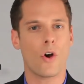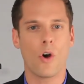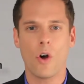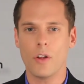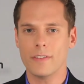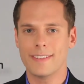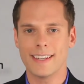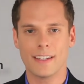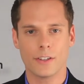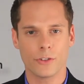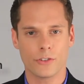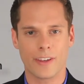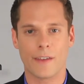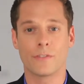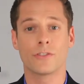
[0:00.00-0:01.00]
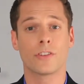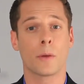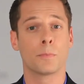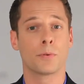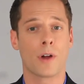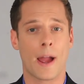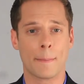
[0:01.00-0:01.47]
all dealers have
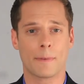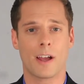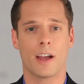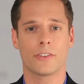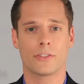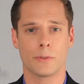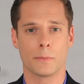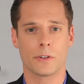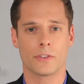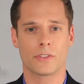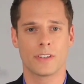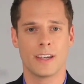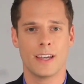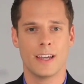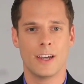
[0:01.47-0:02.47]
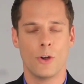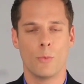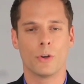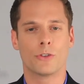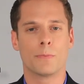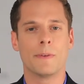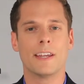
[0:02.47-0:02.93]
subprime customers,
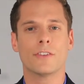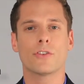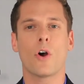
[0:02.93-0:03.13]
which means